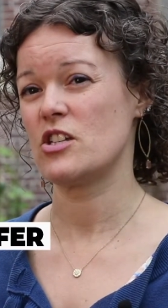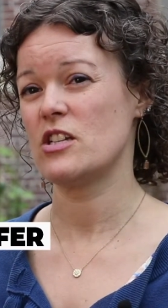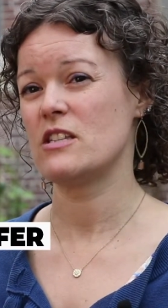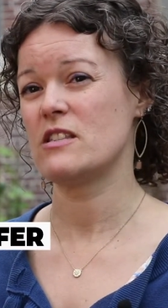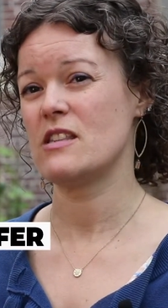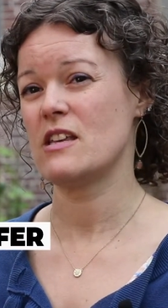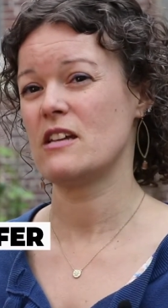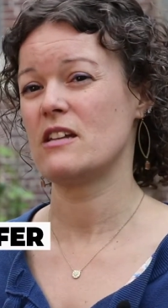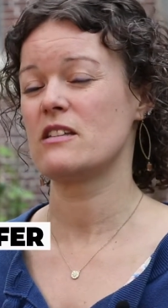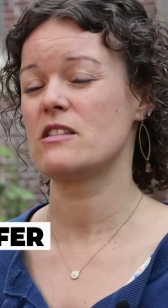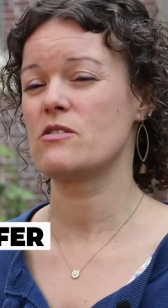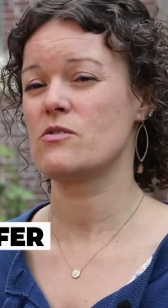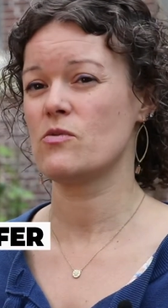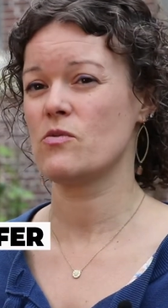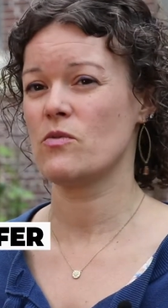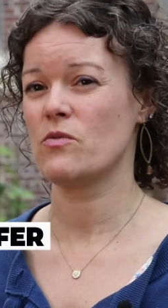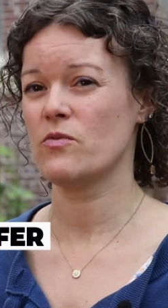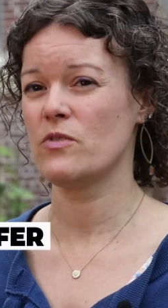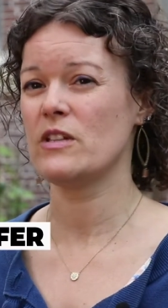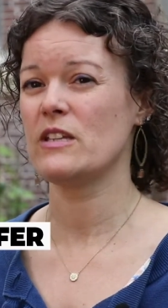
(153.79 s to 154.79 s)
is that it's
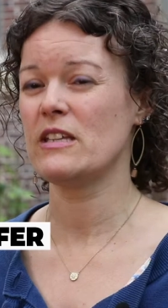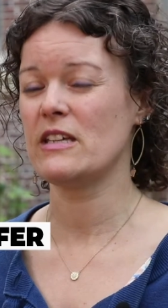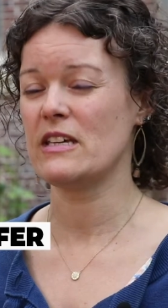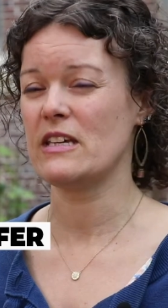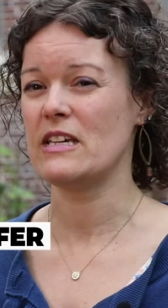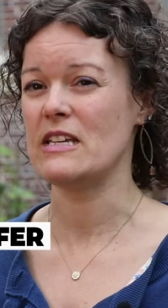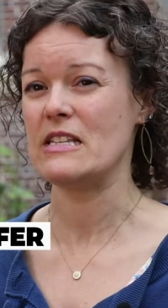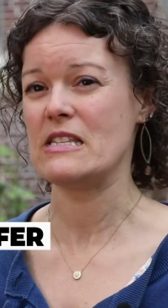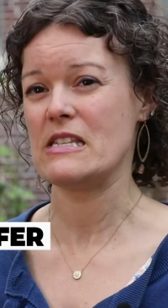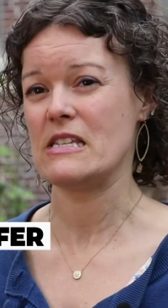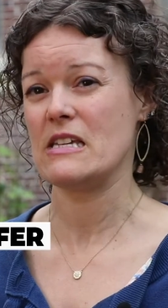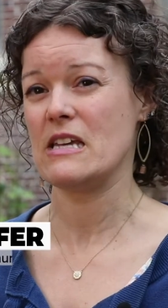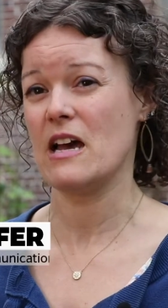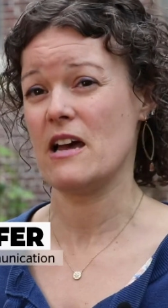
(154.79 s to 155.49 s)
really easy,